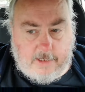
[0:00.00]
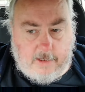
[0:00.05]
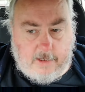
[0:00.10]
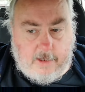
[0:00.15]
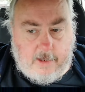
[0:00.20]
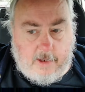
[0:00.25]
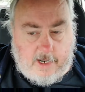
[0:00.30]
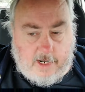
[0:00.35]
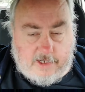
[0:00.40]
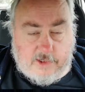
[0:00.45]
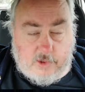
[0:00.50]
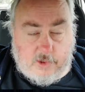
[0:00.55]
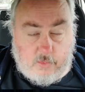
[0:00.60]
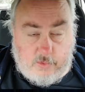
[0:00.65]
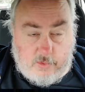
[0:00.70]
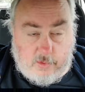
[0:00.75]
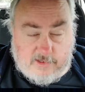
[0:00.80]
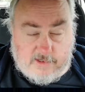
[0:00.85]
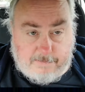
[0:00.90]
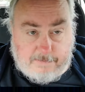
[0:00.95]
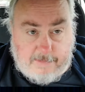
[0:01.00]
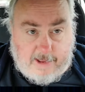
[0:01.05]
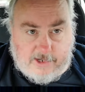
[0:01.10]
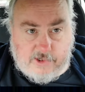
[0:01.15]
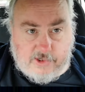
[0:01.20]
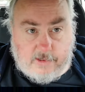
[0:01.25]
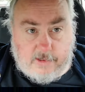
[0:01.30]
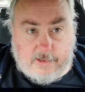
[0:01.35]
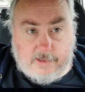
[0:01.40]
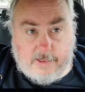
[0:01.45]
That's the rules of
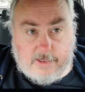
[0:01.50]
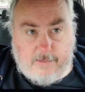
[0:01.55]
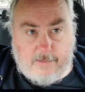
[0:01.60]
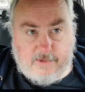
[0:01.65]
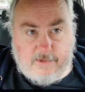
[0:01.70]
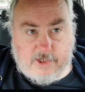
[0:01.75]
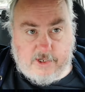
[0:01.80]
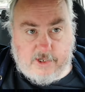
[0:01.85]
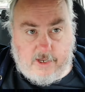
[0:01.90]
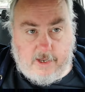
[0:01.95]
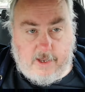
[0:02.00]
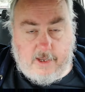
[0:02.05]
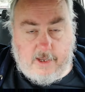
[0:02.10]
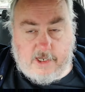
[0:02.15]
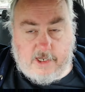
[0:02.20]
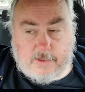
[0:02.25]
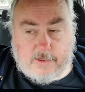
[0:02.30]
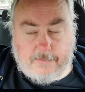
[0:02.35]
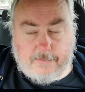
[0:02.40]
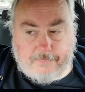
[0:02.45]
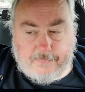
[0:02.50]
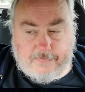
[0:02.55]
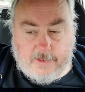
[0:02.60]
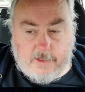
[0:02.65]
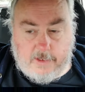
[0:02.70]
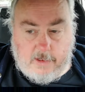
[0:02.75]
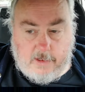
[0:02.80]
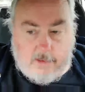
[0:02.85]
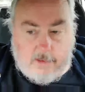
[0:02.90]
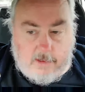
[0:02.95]
magical engagement.
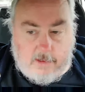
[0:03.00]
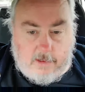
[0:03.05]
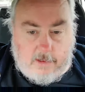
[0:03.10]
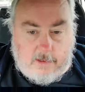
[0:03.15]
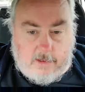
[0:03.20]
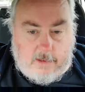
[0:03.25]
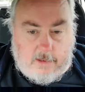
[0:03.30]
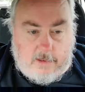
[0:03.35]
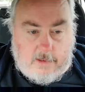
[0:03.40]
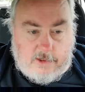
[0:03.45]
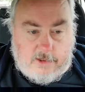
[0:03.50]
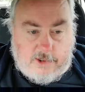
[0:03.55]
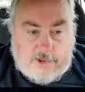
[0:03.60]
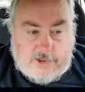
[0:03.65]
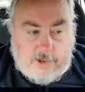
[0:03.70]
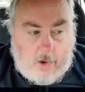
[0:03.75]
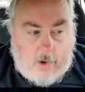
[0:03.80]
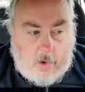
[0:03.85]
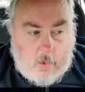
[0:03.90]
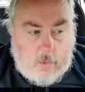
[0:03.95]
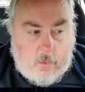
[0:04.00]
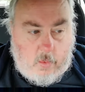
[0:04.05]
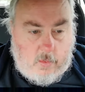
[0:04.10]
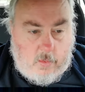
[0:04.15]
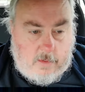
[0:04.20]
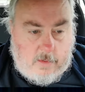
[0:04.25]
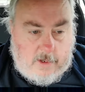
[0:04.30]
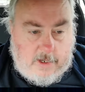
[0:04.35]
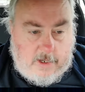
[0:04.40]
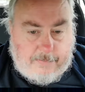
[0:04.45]
So,
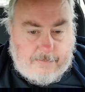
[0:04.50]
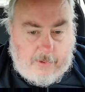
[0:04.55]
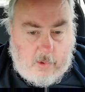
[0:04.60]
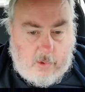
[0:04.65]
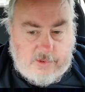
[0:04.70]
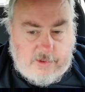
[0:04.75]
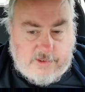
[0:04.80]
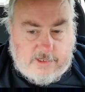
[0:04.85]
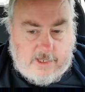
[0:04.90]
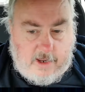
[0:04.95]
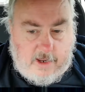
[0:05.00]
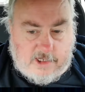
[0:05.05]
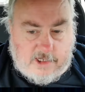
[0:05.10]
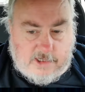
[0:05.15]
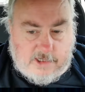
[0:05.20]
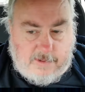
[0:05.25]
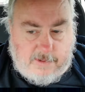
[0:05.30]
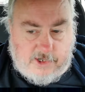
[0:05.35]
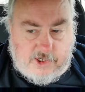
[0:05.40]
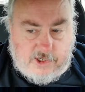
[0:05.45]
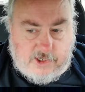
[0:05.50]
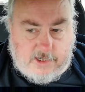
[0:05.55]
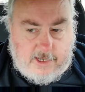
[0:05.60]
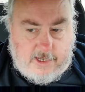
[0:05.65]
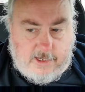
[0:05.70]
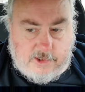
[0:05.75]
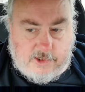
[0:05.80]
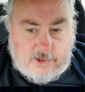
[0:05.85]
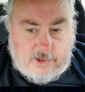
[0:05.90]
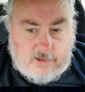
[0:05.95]
in a post-chaos magic
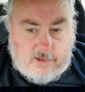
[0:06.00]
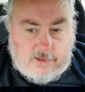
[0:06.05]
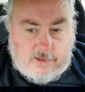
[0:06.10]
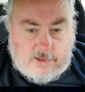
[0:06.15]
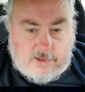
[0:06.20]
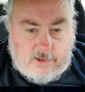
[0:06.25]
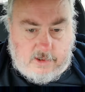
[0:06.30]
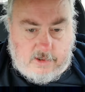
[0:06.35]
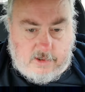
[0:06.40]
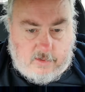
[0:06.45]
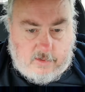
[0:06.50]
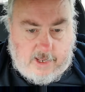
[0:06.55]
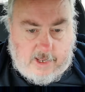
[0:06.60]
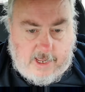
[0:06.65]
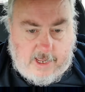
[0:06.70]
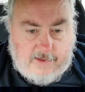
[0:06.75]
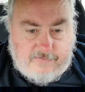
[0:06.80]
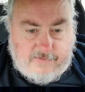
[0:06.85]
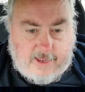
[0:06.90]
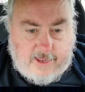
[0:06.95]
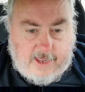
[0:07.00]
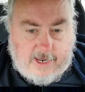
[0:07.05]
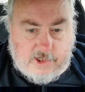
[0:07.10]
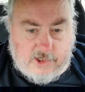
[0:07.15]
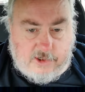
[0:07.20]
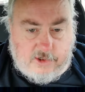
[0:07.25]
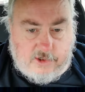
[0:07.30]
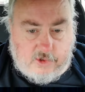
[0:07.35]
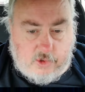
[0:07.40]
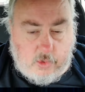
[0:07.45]
age, you don't have to
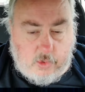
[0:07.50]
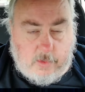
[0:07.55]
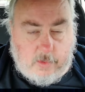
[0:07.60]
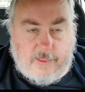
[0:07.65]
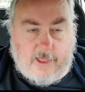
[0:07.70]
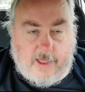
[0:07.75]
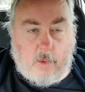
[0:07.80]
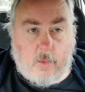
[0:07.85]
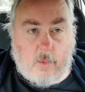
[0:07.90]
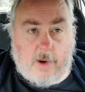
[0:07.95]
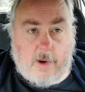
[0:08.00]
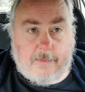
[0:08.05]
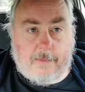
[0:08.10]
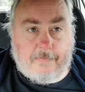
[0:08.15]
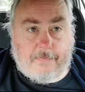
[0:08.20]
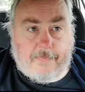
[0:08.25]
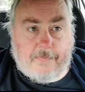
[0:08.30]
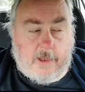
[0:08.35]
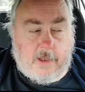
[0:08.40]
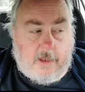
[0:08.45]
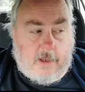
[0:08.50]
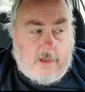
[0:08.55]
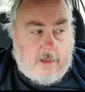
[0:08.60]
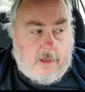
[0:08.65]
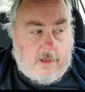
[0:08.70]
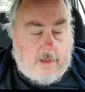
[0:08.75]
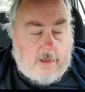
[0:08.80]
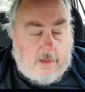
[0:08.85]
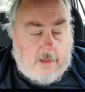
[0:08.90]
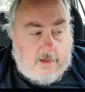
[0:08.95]
actually do it that way.
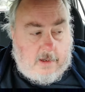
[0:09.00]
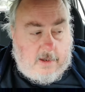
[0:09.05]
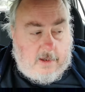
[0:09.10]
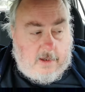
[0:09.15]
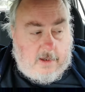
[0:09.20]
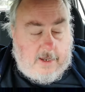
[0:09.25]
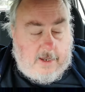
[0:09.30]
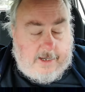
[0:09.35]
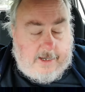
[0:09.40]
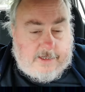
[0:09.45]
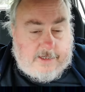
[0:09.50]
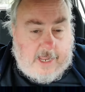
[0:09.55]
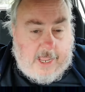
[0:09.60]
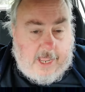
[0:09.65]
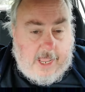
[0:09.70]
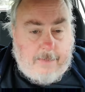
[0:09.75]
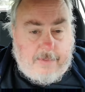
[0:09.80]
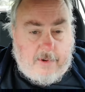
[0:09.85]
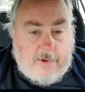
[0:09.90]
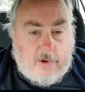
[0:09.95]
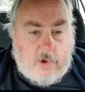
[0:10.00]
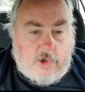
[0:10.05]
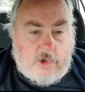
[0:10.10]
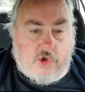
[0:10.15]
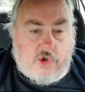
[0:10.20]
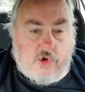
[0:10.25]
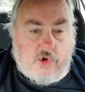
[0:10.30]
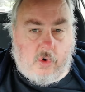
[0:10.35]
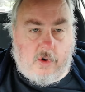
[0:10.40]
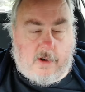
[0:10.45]
A tabloid
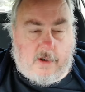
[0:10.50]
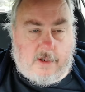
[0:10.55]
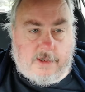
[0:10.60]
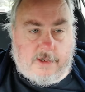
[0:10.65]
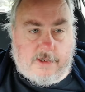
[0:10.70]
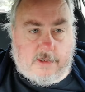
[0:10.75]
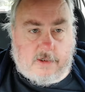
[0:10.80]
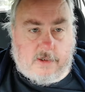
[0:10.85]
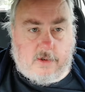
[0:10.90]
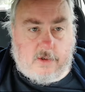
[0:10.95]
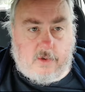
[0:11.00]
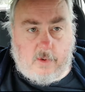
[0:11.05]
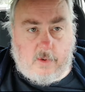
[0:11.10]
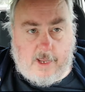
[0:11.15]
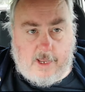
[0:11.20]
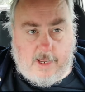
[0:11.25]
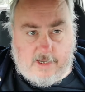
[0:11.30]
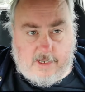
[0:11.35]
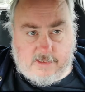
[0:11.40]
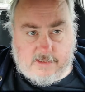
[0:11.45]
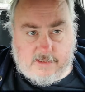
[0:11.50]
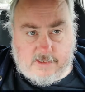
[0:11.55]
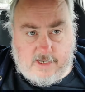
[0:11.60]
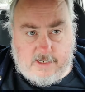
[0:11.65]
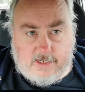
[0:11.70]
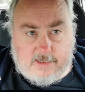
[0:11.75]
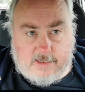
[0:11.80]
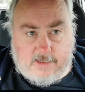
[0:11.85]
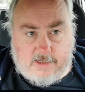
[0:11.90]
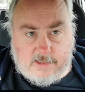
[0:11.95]
journalist who has
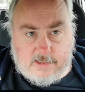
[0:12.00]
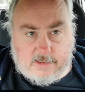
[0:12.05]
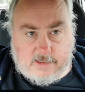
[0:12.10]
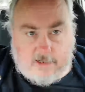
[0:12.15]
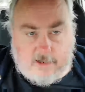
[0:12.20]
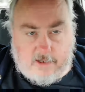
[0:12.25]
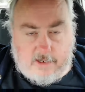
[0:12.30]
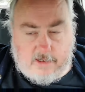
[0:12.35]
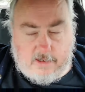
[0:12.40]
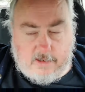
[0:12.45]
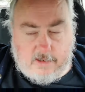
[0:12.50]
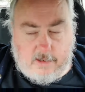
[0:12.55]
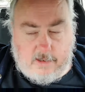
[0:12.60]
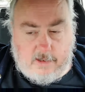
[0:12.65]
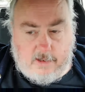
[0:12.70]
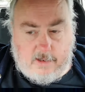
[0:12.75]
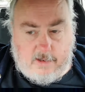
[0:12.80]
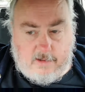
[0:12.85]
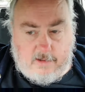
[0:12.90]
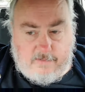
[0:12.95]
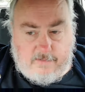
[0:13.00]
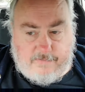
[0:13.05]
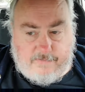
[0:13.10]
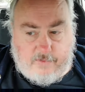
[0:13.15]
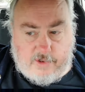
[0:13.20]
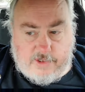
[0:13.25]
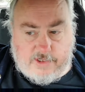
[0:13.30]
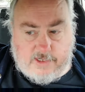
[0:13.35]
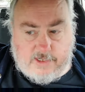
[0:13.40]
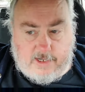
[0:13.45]
a dislike for
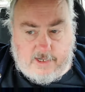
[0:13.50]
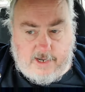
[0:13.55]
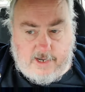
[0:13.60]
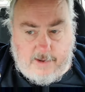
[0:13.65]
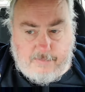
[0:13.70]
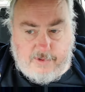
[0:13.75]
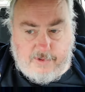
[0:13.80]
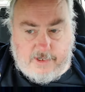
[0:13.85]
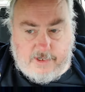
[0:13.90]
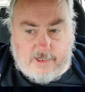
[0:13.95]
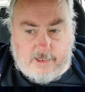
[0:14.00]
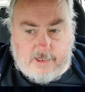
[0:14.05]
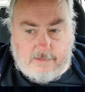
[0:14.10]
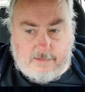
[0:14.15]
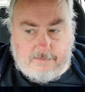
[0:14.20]
a celebrity